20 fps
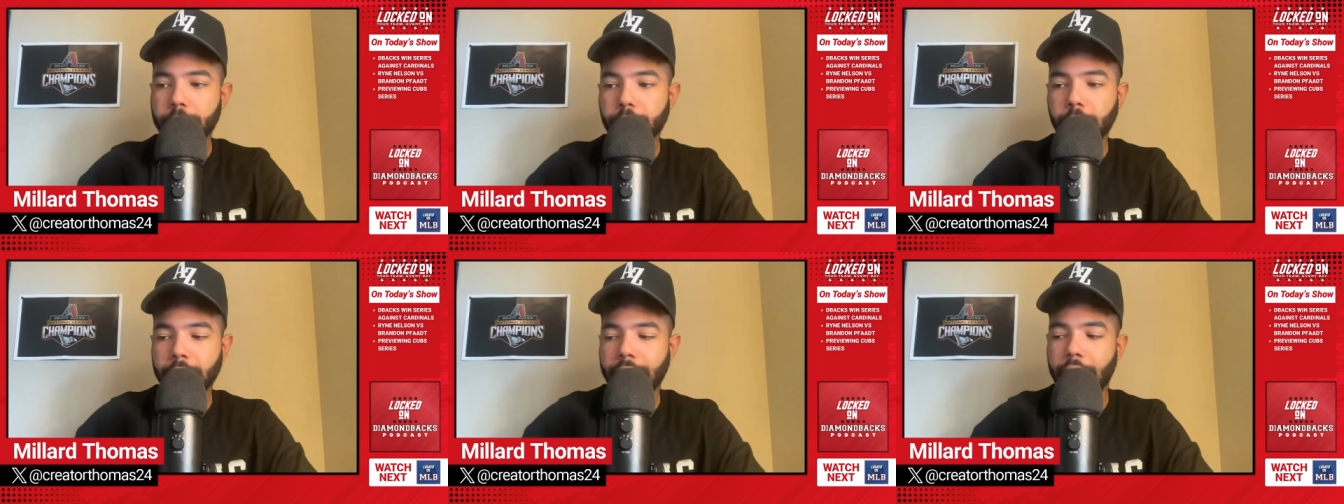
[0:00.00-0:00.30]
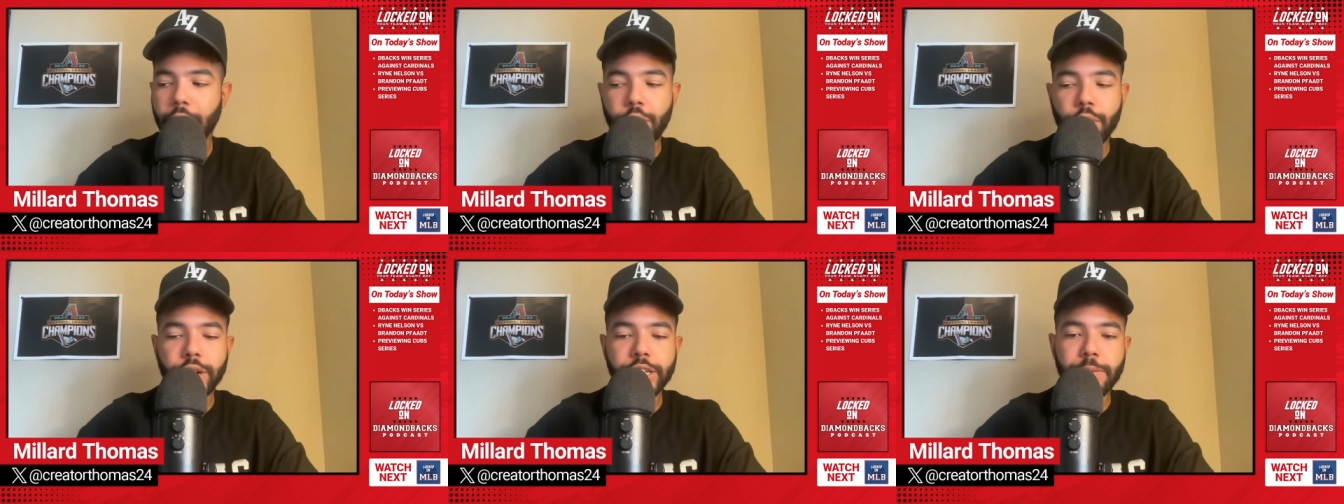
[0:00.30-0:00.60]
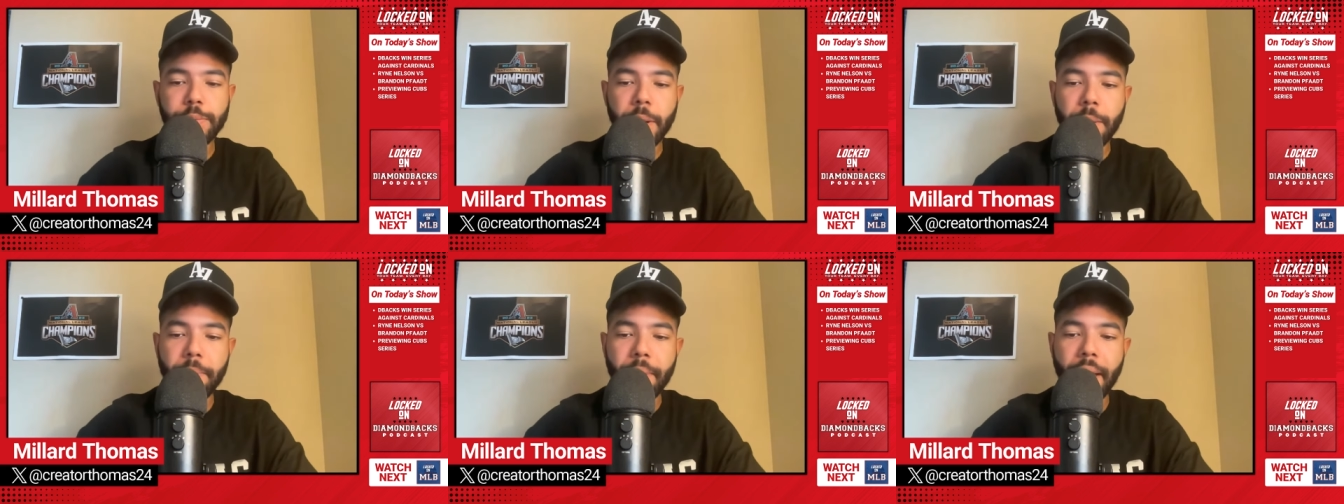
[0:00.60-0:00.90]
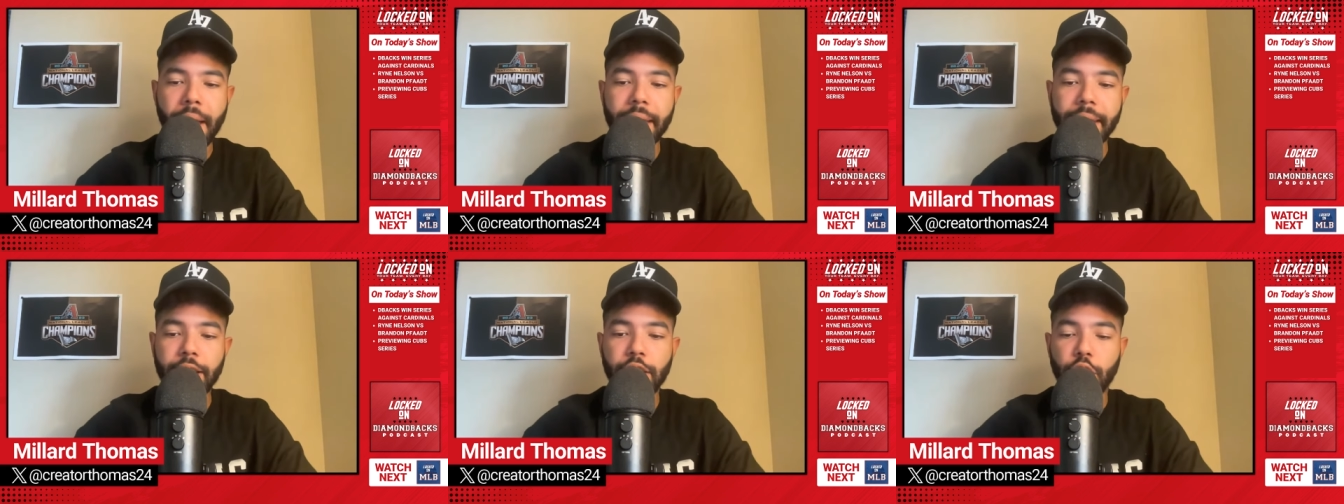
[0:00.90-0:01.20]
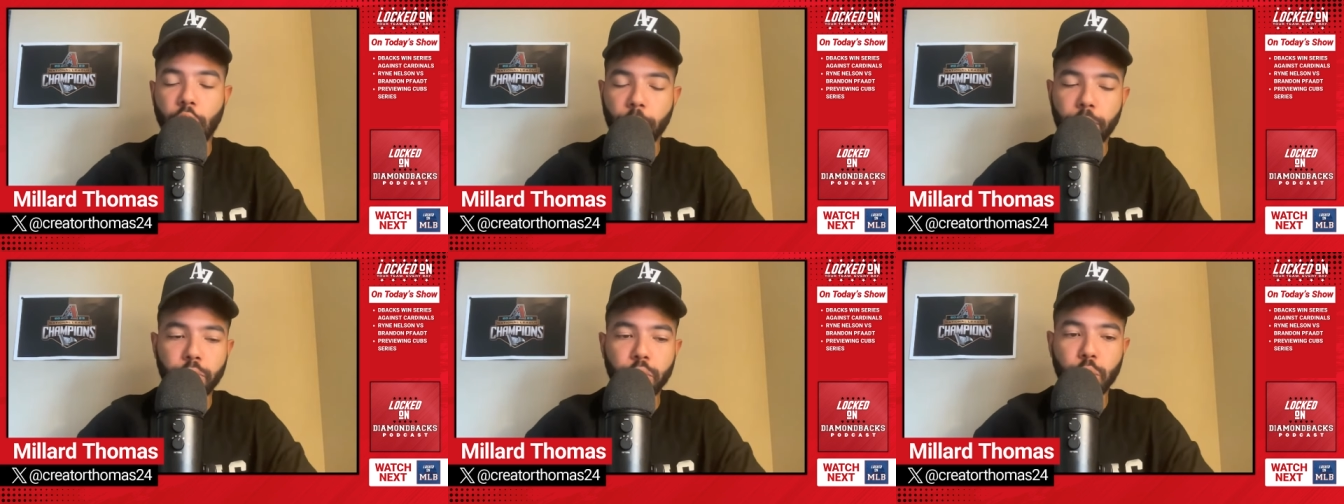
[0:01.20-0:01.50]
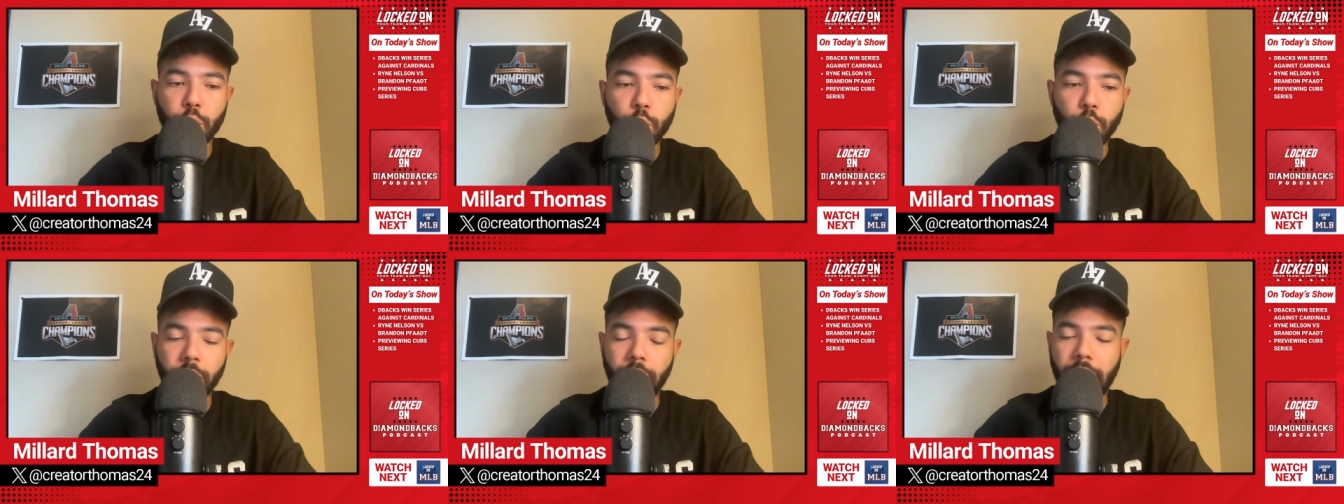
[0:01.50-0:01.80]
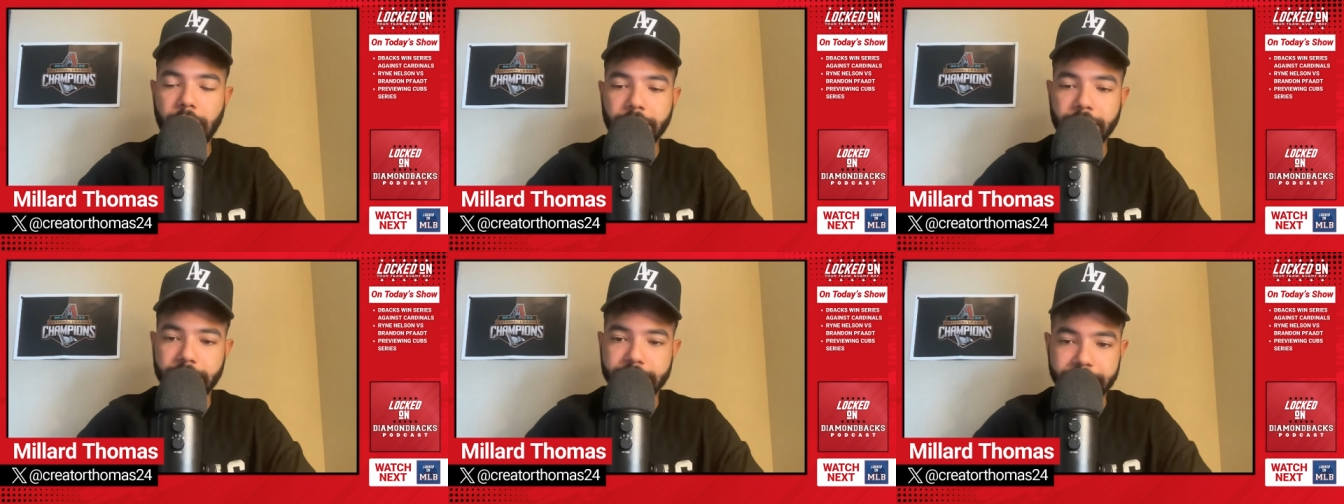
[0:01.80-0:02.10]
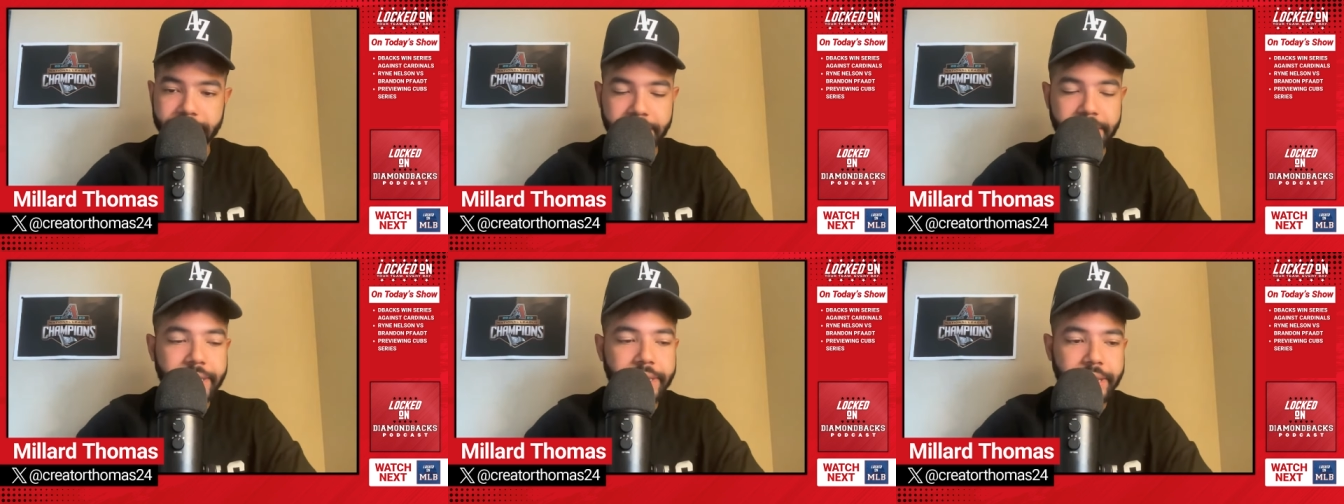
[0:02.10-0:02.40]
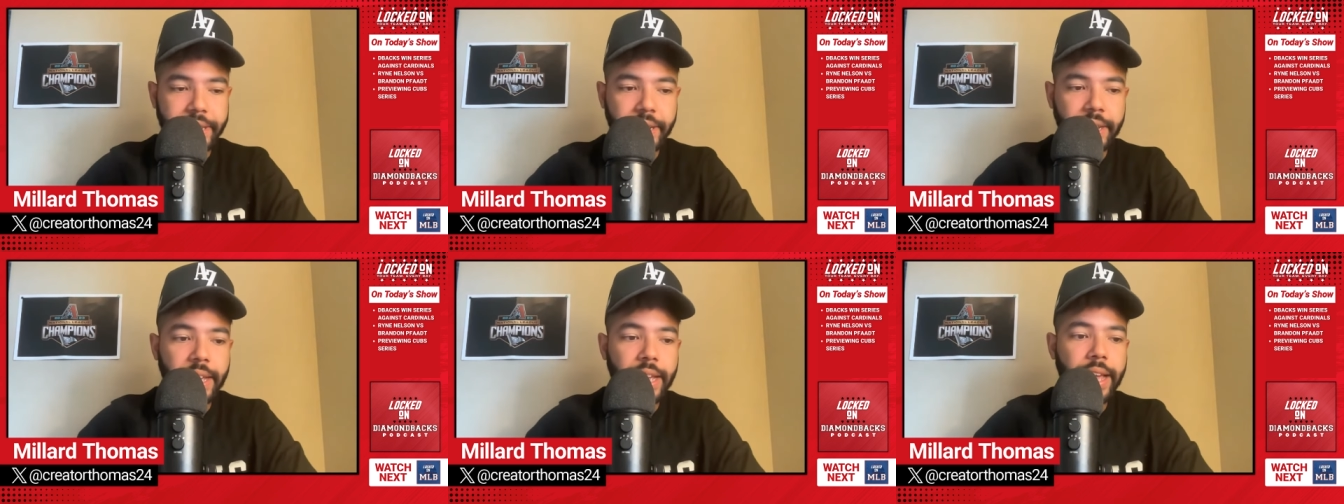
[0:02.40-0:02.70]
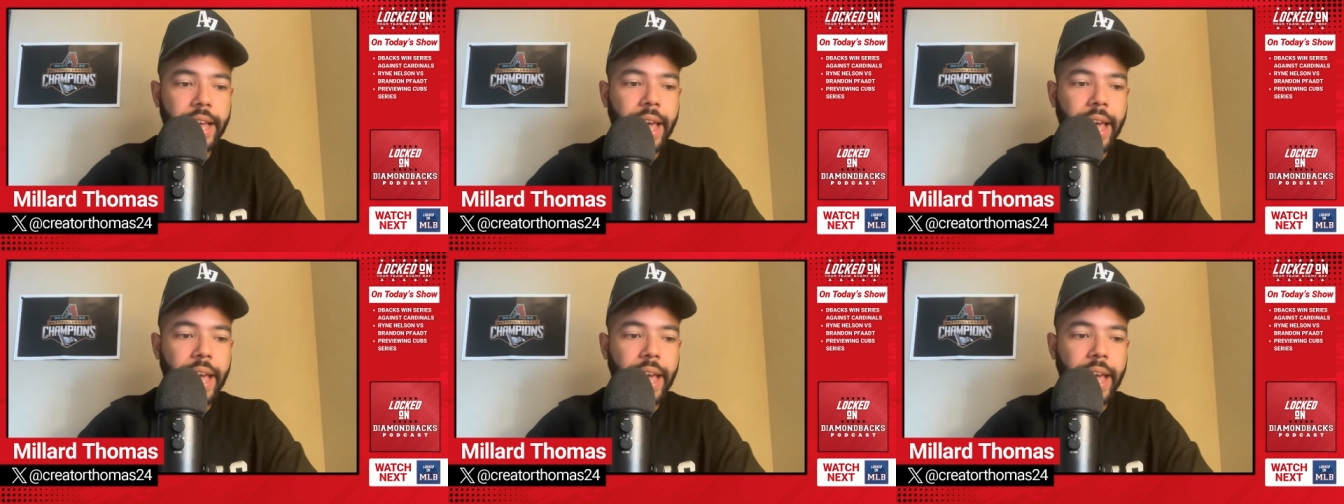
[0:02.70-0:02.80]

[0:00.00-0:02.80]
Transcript: But Carroll has been batting number two a lot this season,